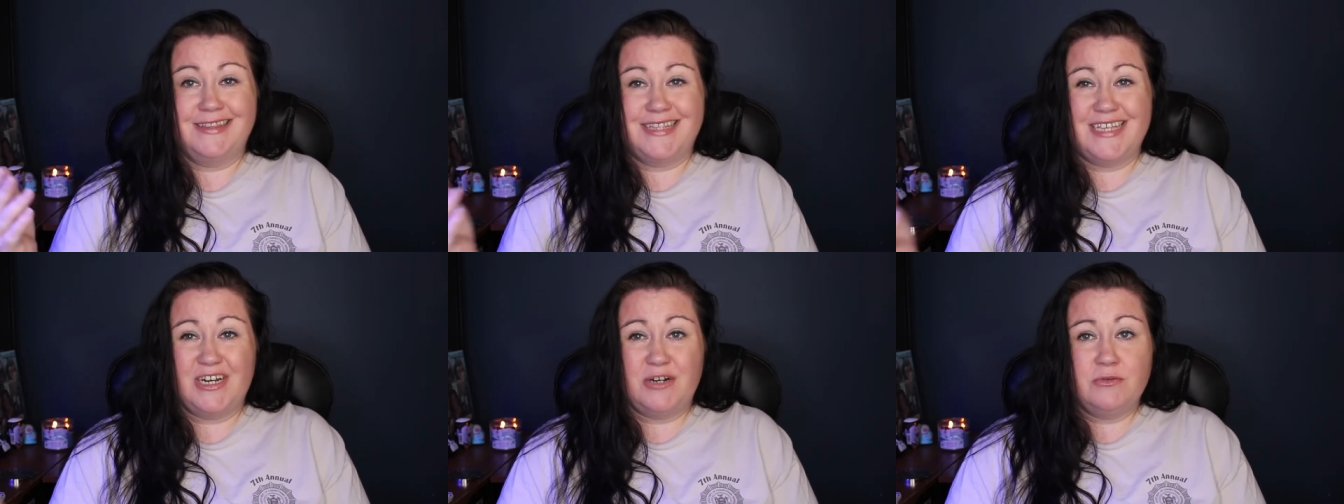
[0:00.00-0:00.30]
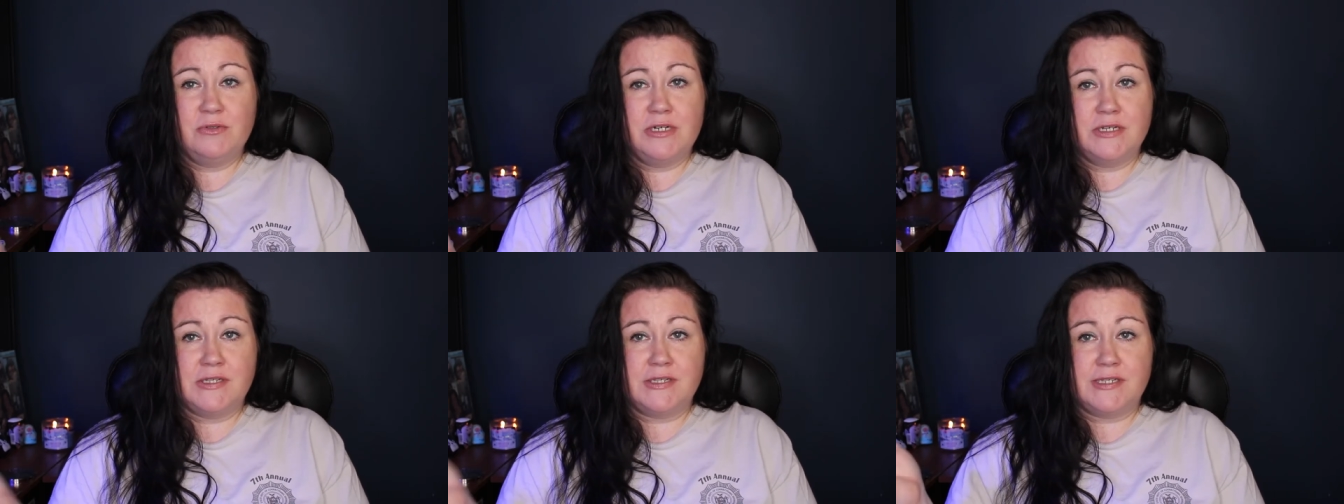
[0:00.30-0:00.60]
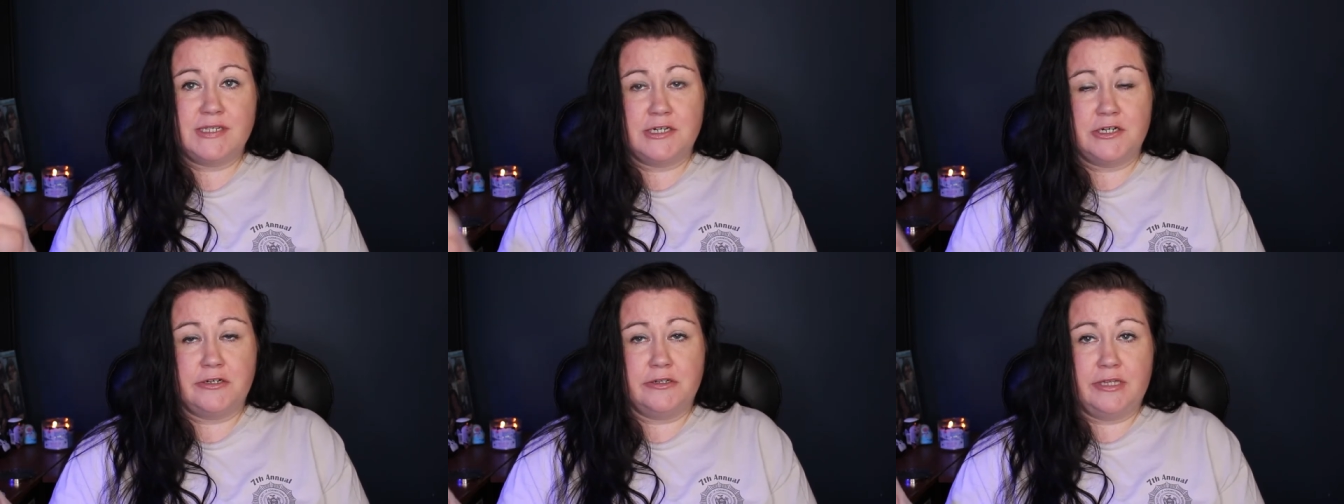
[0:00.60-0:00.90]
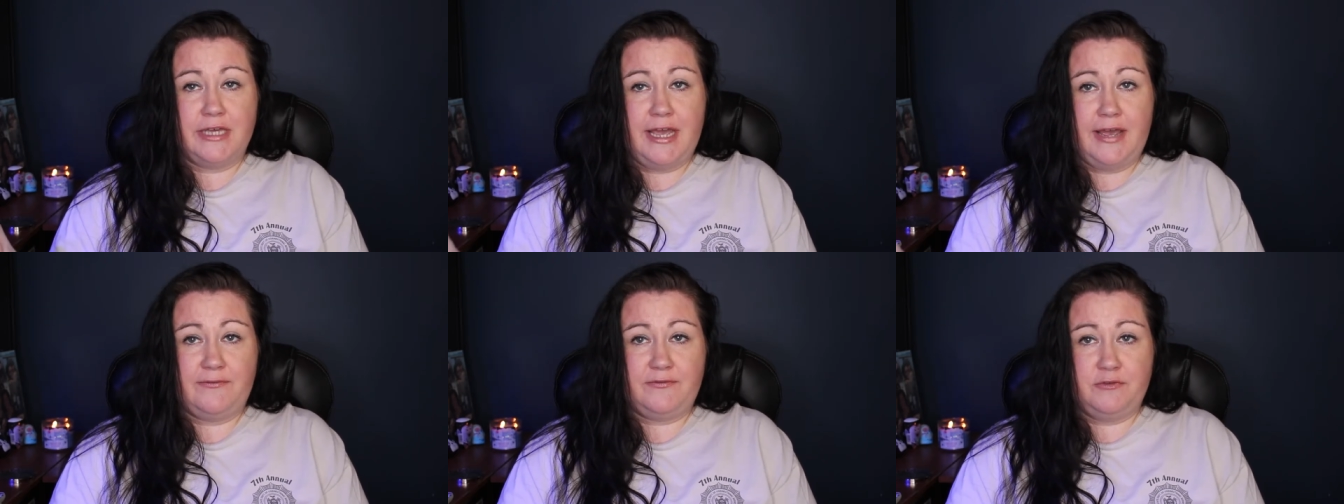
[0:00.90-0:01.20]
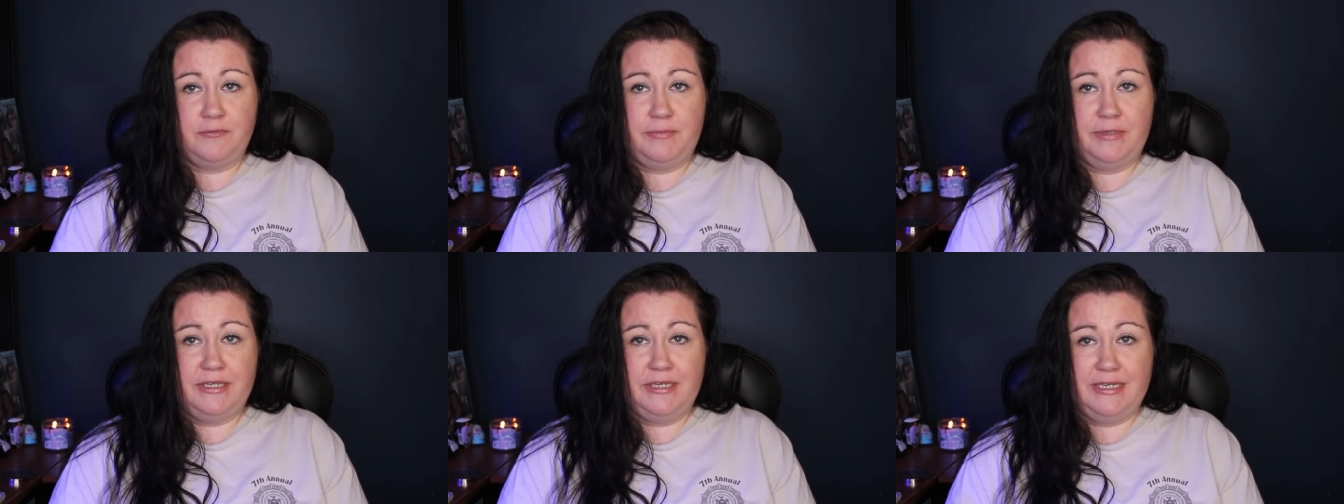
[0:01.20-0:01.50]
they don't necessarily have
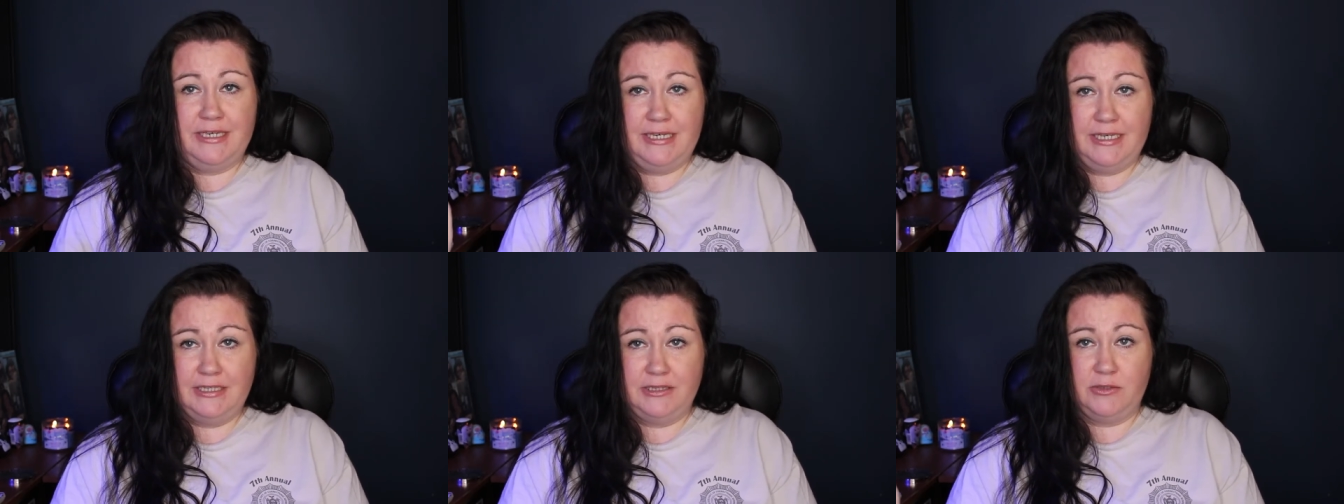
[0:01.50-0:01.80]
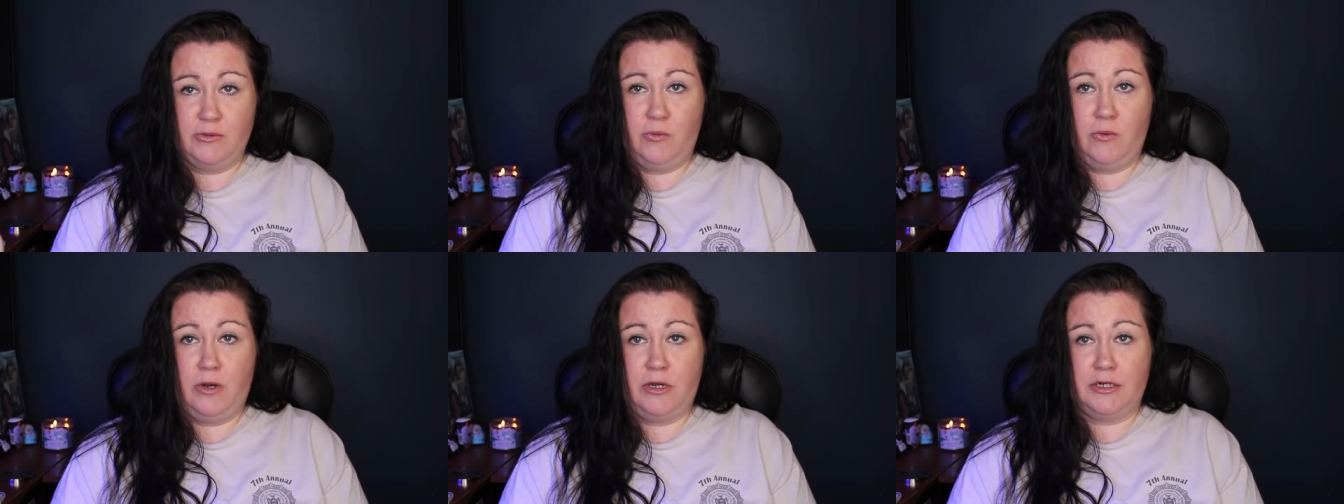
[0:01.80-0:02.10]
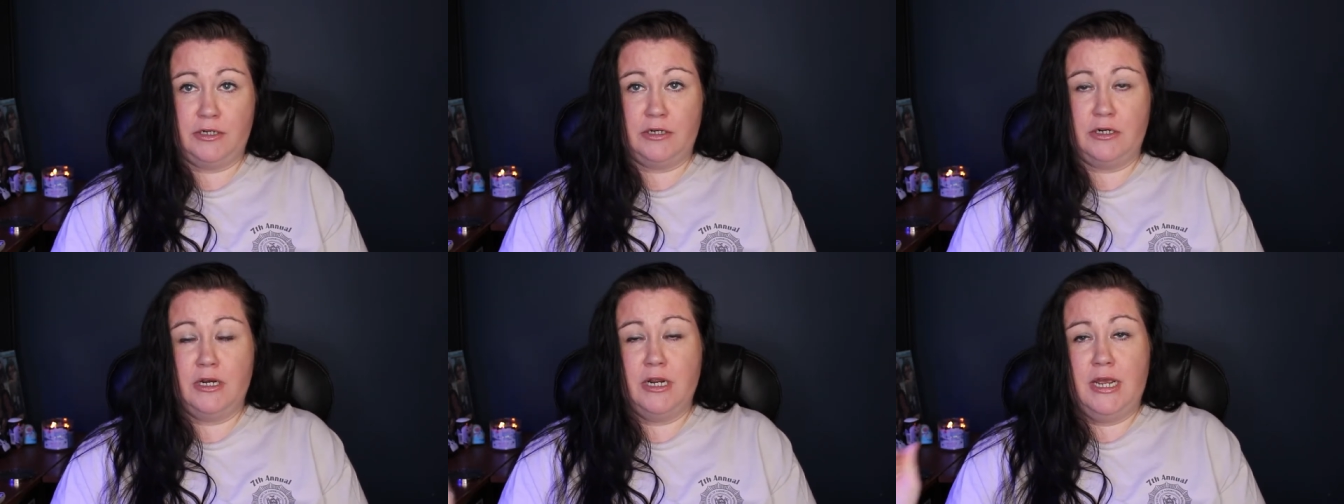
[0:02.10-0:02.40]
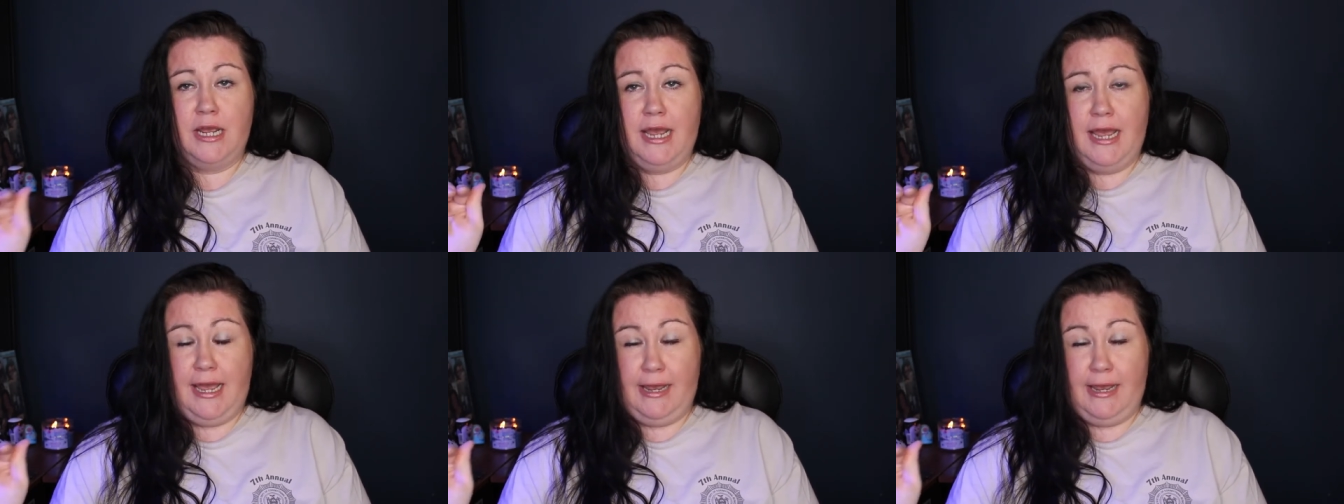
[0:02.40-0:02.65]
to be in the water.